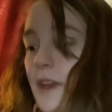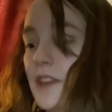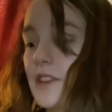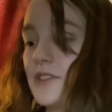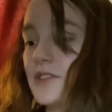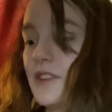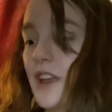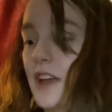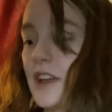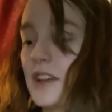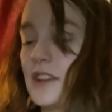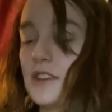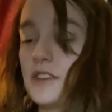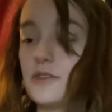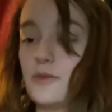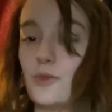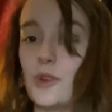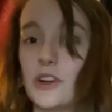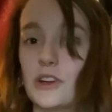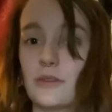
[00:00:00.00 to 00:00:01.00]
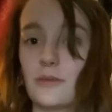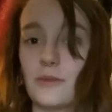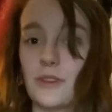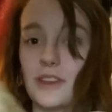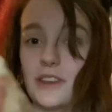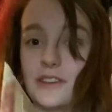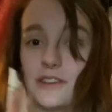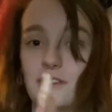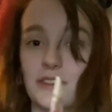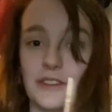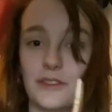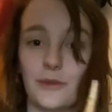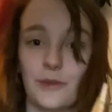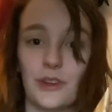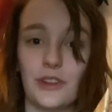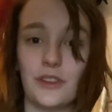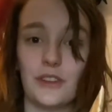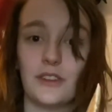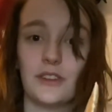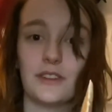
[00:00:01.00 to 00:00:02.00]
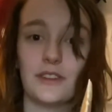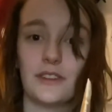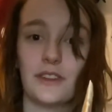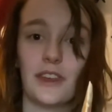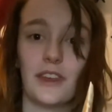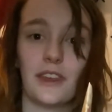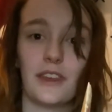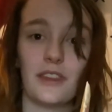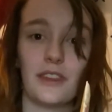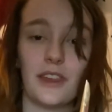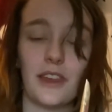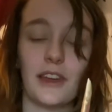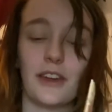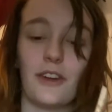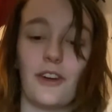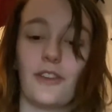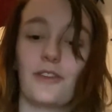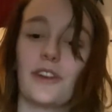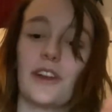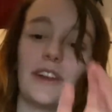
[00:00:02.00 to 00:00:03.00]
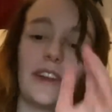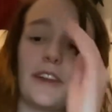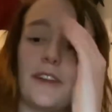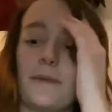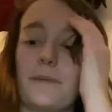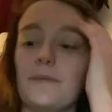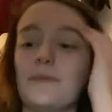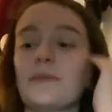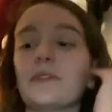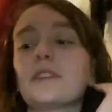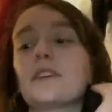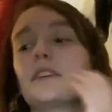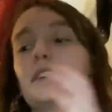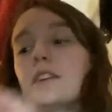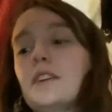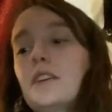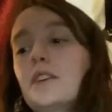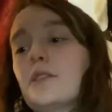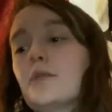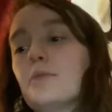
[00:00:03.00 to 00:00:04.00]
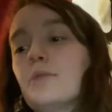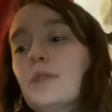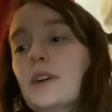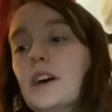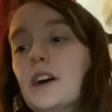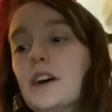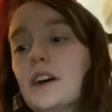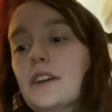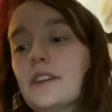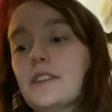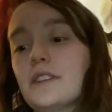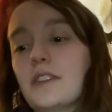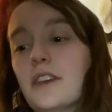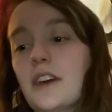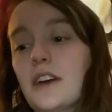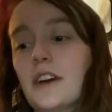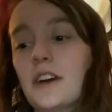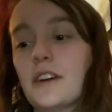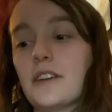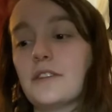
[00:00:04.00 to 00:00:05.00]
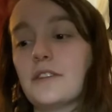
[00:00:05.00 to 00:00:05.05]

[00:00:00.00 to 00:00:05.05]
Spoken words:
a second one because this one is like thick already. But yeah,